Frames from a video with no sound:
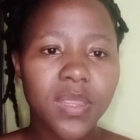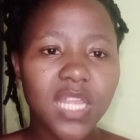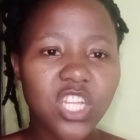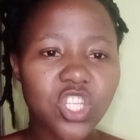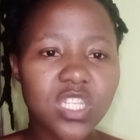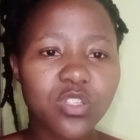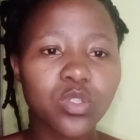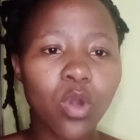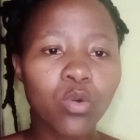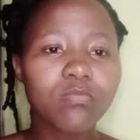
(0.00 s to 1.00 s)
they just
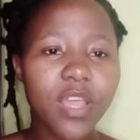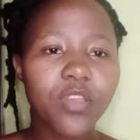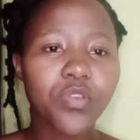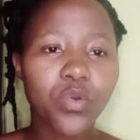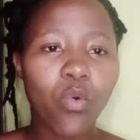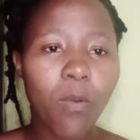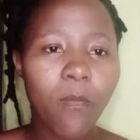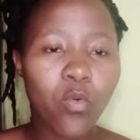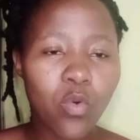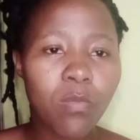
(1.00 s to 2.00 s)
don't make you
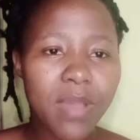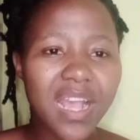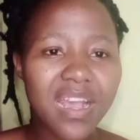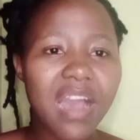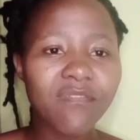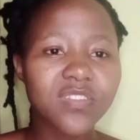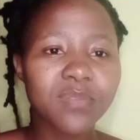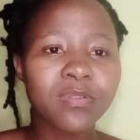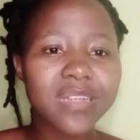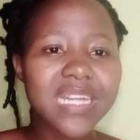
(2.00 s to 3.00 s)
be
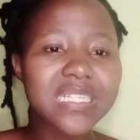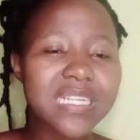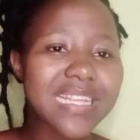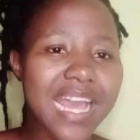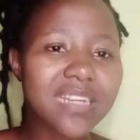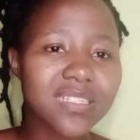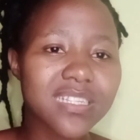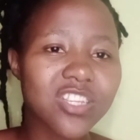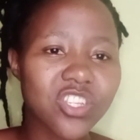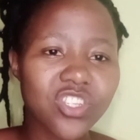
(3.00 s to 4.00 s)
comfortable and
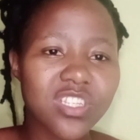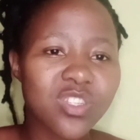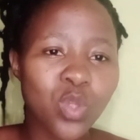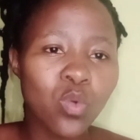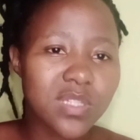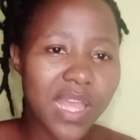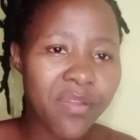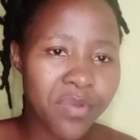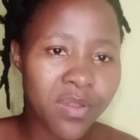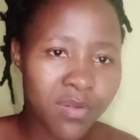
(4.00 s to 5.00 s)
relaxed. They're just so
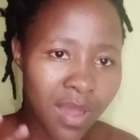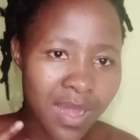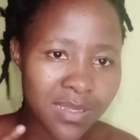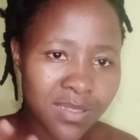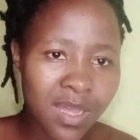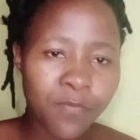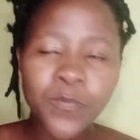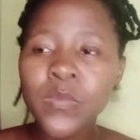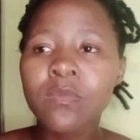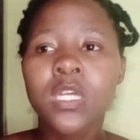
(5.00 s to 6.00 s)
scary, you understand?
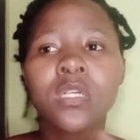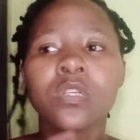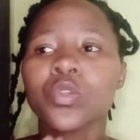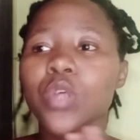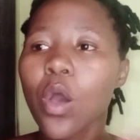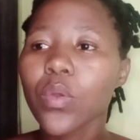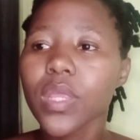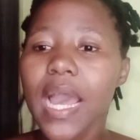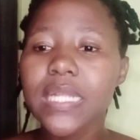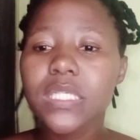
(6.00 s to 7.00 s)
So
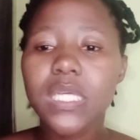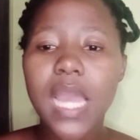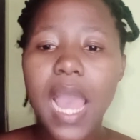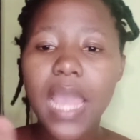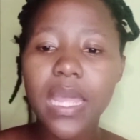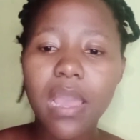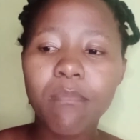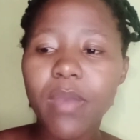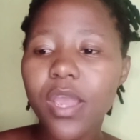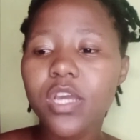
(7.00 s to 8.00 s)
Nyanike, I came
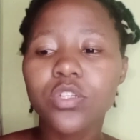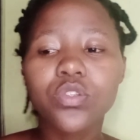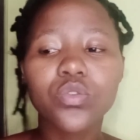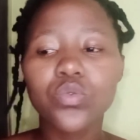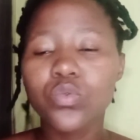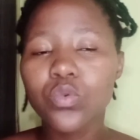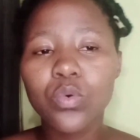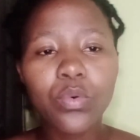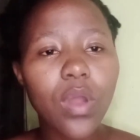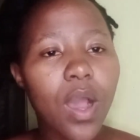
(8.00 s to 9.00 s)
back at 2,
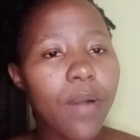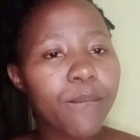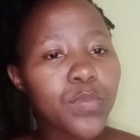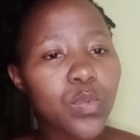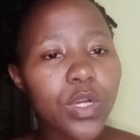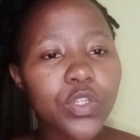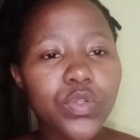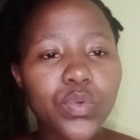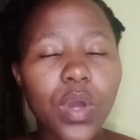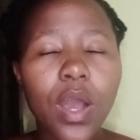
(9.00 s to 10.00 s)
went
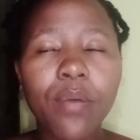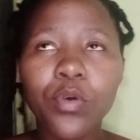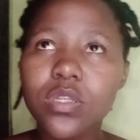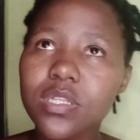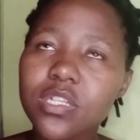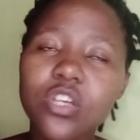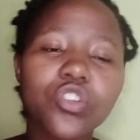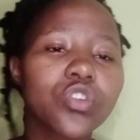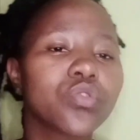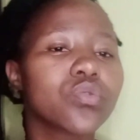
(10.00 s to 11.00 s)
to
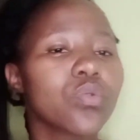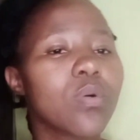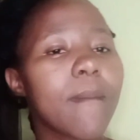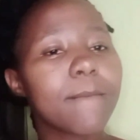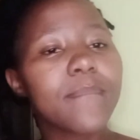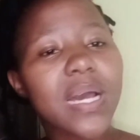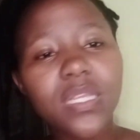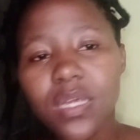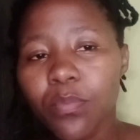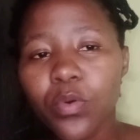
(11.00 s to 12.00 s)
consultation room,
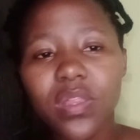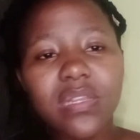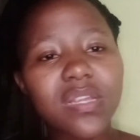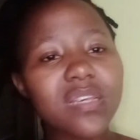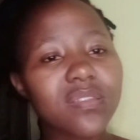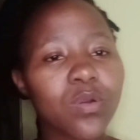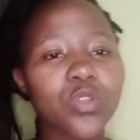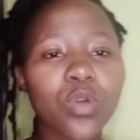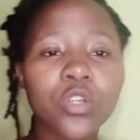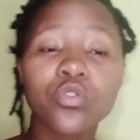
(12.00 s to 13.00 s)
met up with a nurse that
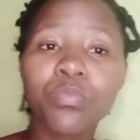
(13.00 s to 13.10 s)
was going to